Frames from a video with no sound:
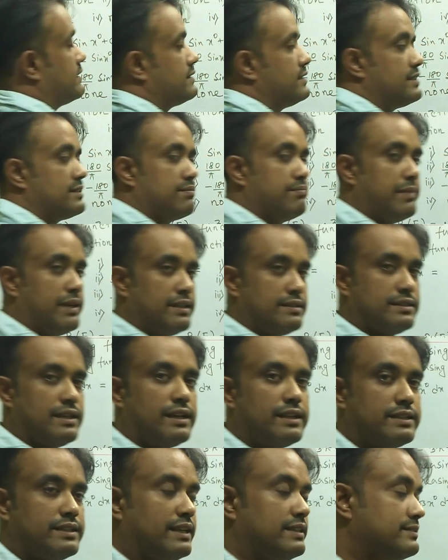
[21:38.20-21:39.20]
is
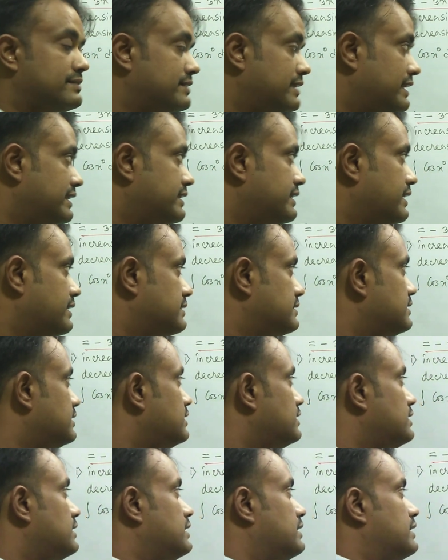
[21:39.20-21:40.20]
measured as radian.
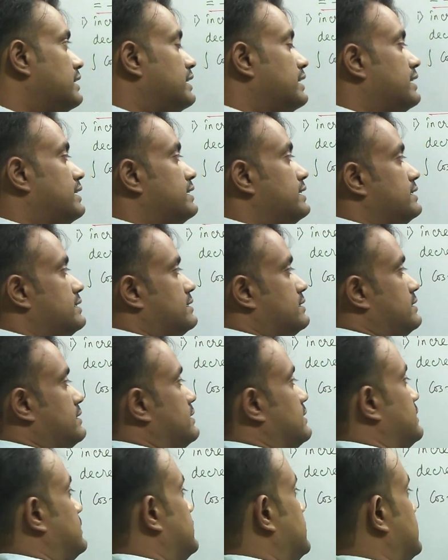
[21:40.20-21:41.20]
Here
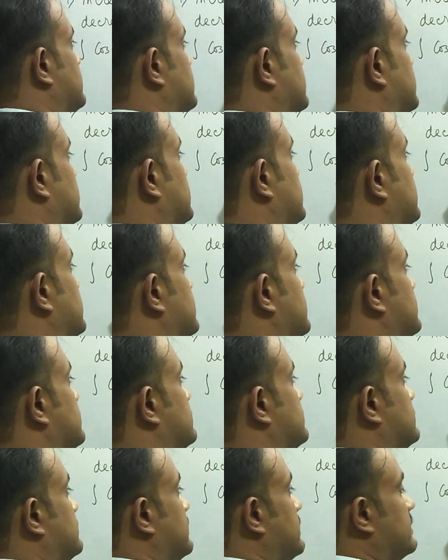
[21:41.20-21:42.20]
it
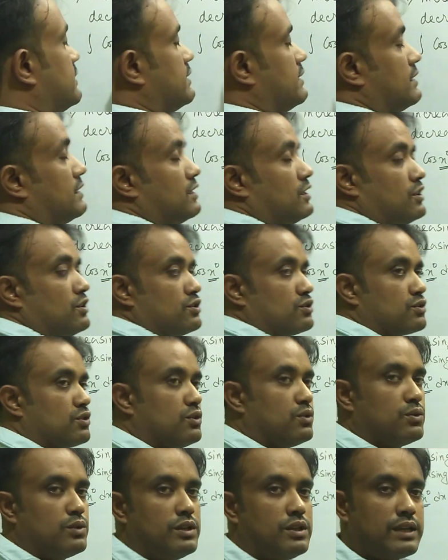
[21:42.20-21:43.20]
is degree. So
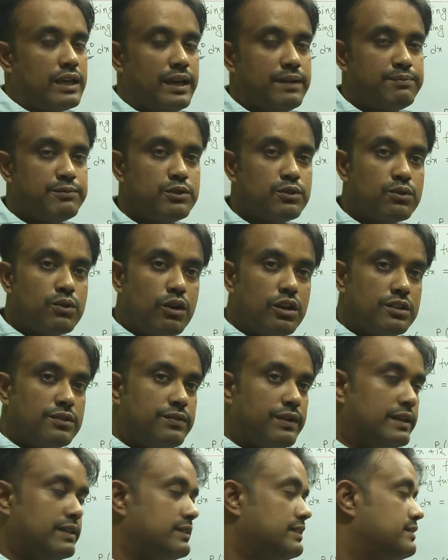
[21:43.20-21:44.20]
we have to
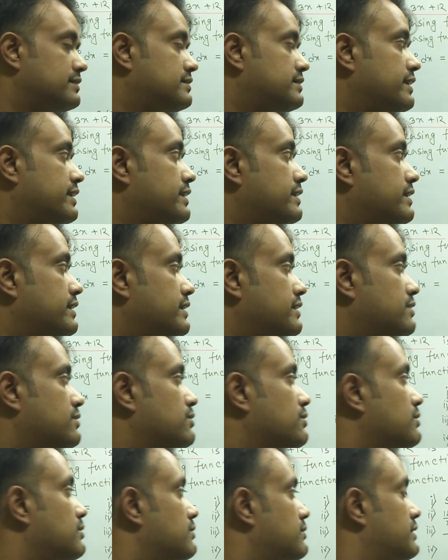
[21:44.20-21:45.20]
convert this degree
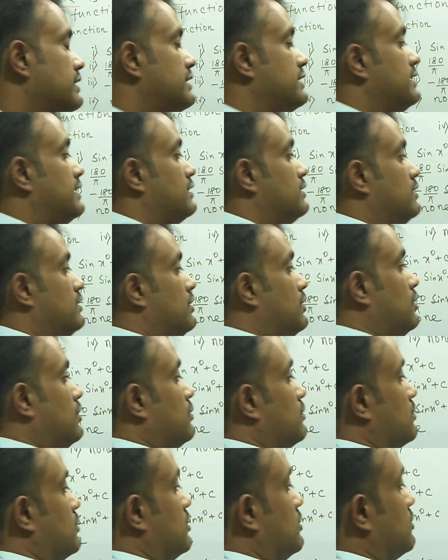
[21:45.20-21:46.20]
into radian.
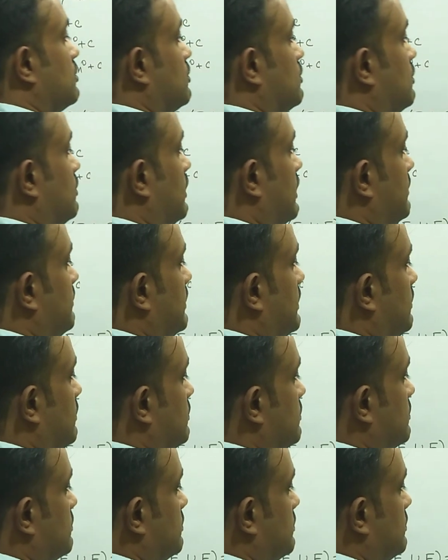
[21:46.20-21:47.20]
We know
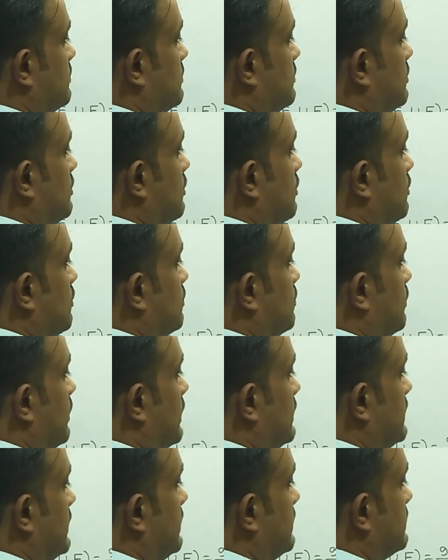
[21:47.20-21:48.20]
about
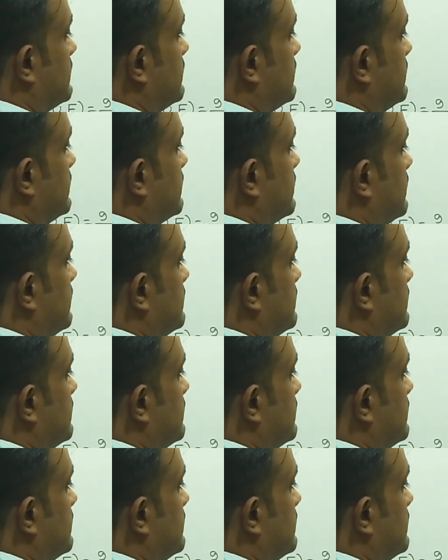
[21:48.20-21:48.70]
180 degree